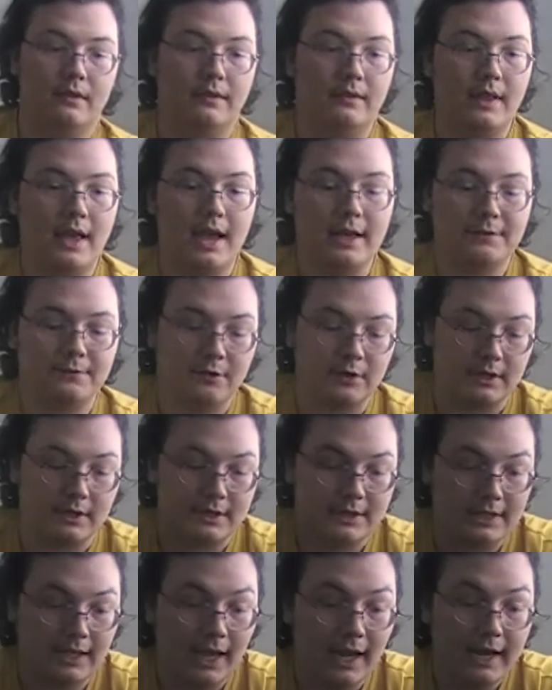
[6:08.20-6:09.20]
as for the
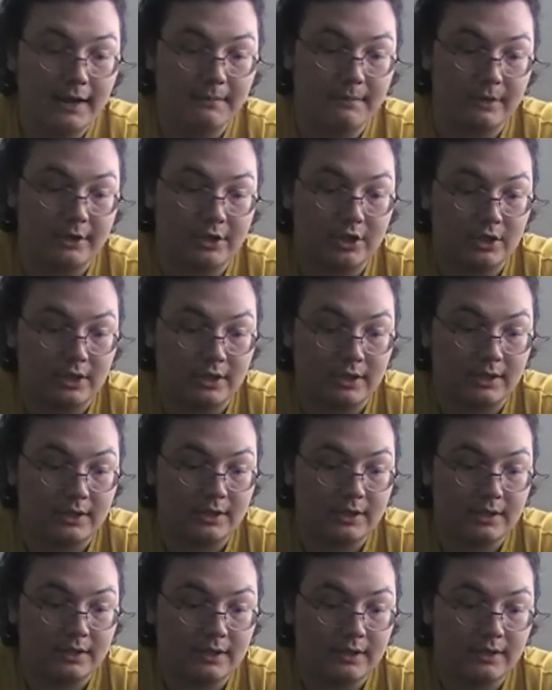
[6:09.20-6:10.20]
side
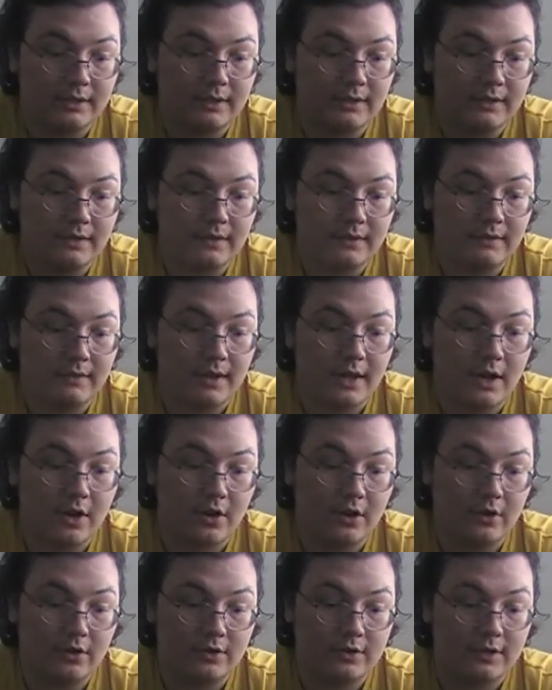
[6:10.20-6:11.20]
missions,
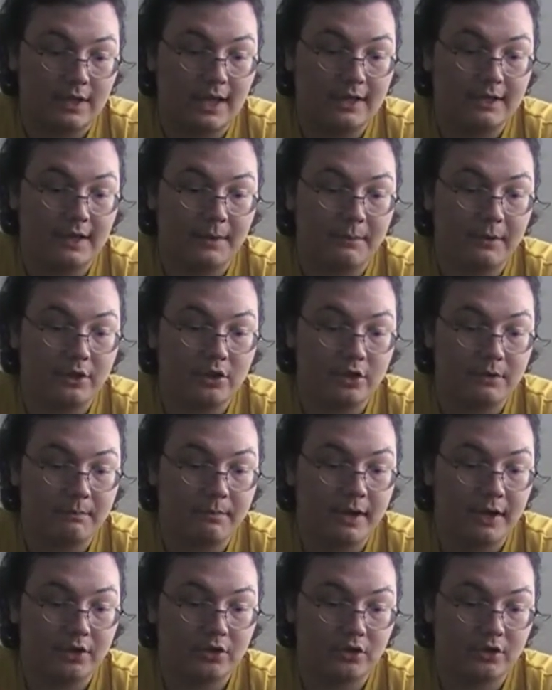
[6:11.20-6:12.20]
there's, as I mentioned,
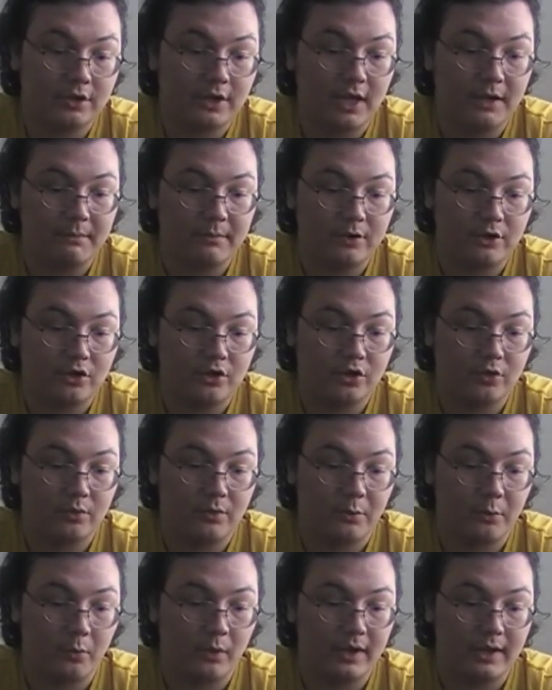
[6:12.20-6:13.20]
picture side missions
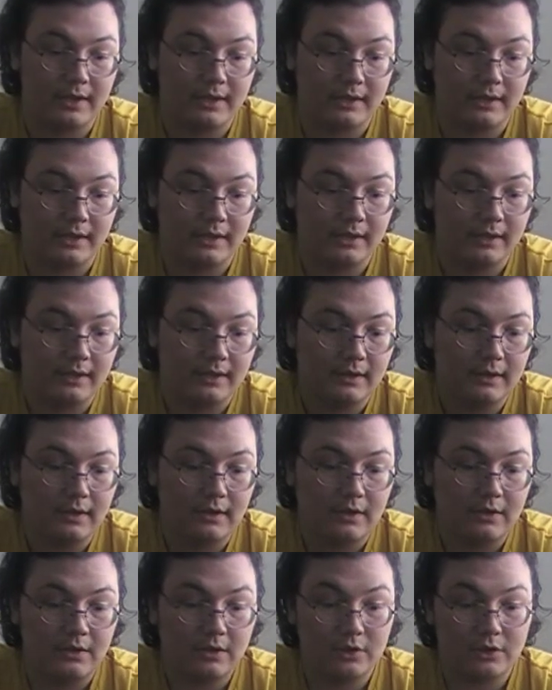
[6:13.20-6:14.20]
with Whitney.
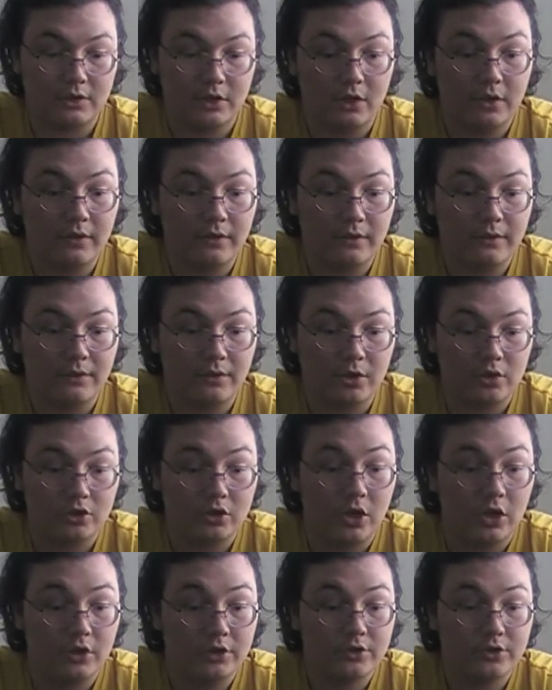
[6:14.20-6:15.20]
There's
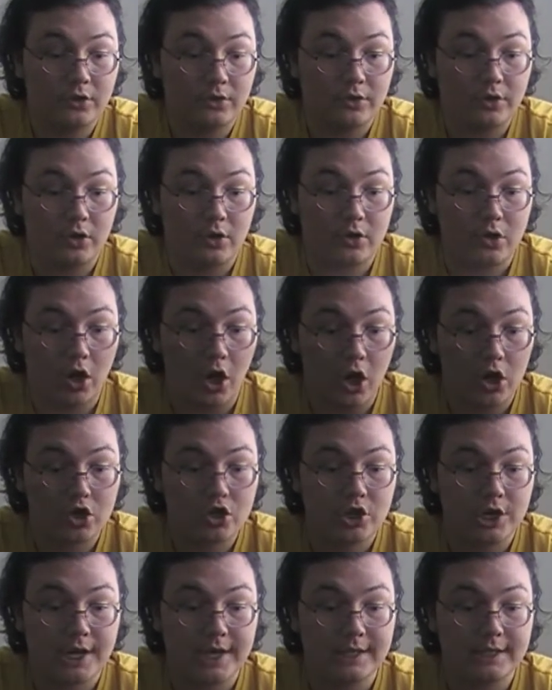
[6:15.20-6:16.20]
also, you know, car
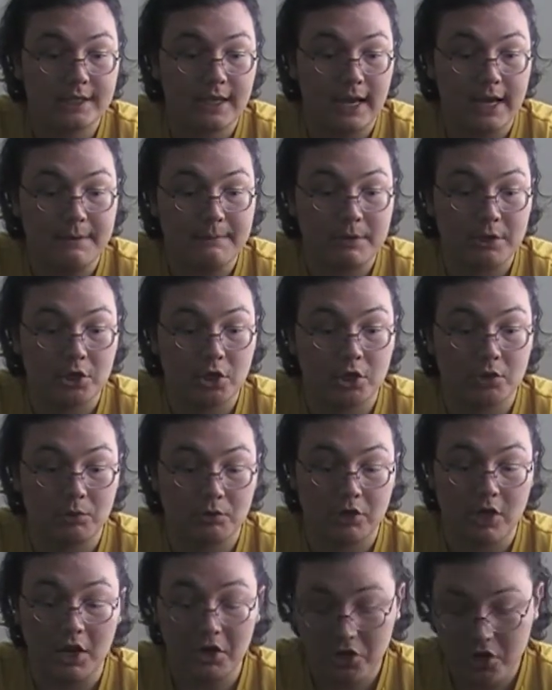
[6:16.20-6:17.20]
chase side missions,
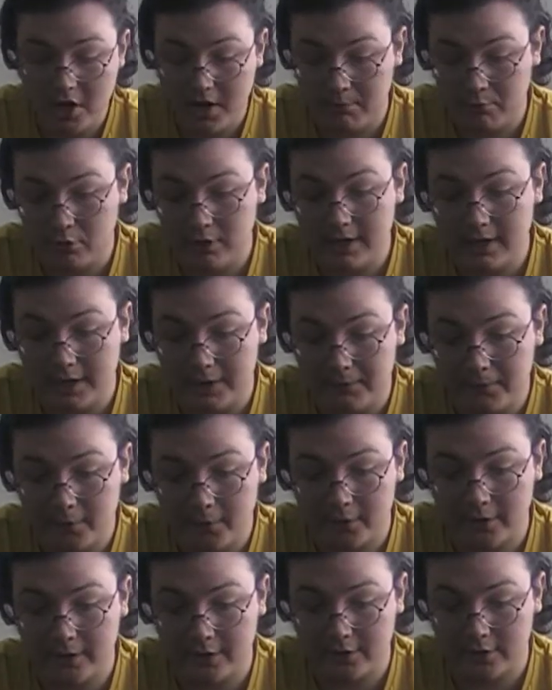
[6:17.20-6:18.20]
which actually get pretty
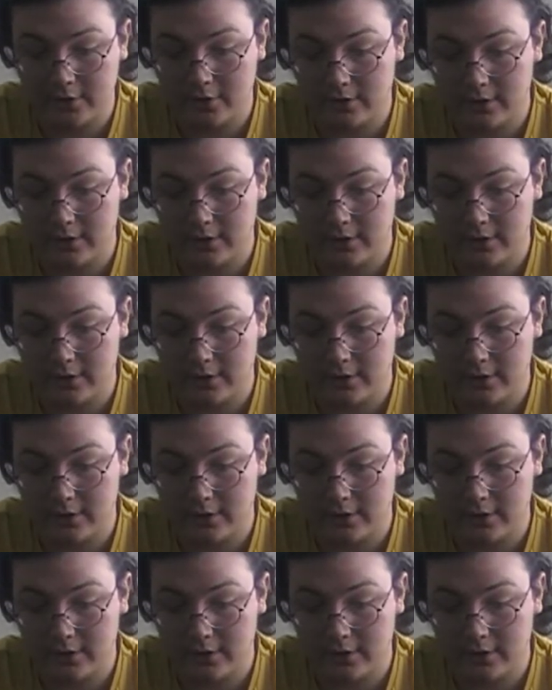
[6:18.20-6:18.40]
difficult as you